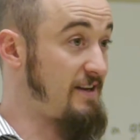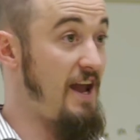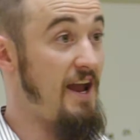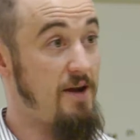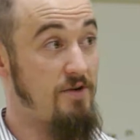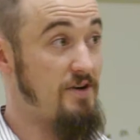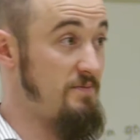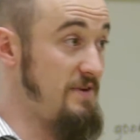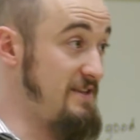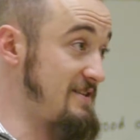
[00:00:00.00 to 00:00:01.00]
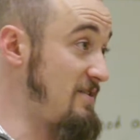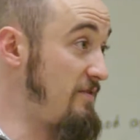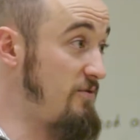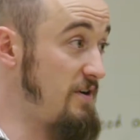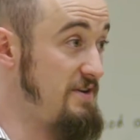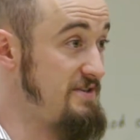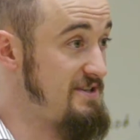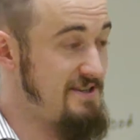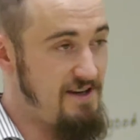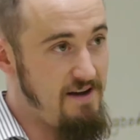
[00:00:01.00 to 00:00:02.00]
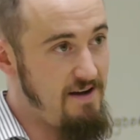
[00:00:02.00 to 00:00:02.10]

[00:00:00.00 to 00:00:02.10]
game or your piece of software is. It's,